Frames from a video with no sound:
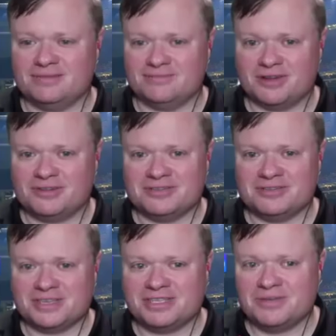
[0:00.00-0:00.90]
Rutgers
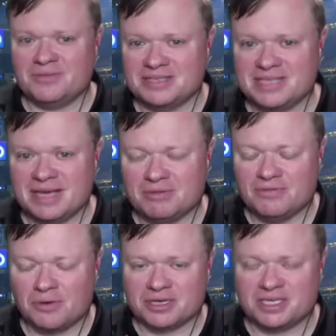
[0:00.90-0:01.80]
61, Temple
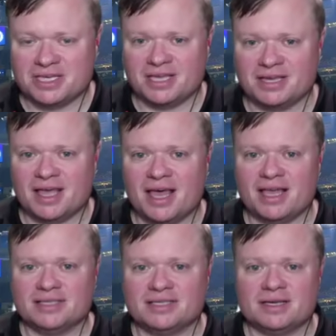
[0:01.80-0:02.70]
14.
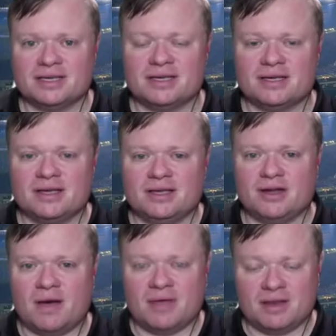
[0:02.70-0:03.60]
And,
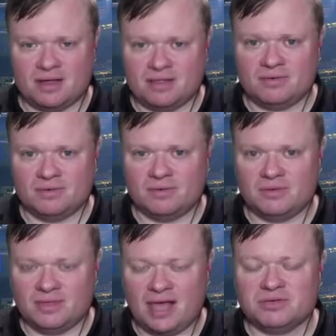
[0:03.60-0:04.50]
you know, I mean, I,
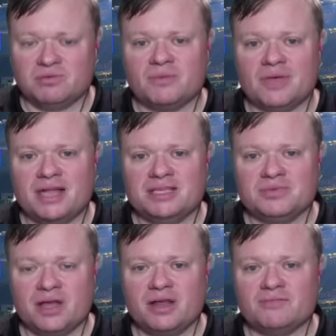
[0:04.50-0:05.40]
that was one we had as a
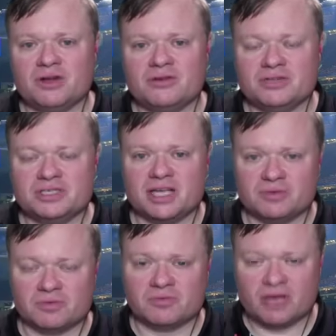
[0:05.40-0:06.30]
win on Rutgers'
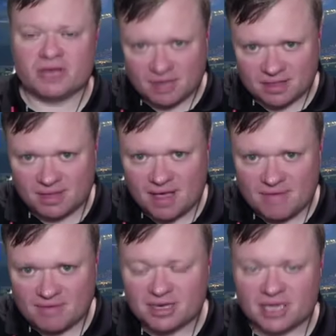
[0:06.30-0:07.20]
schedule when we were talking about them
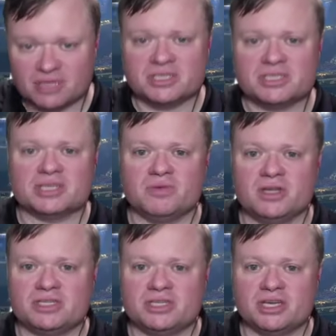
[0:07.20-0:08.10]
having potentially six
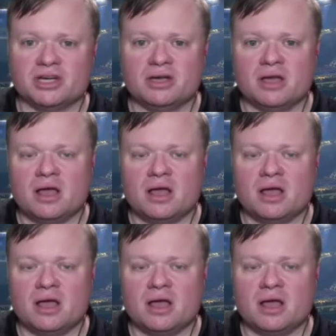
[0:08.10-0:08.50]
wins this year.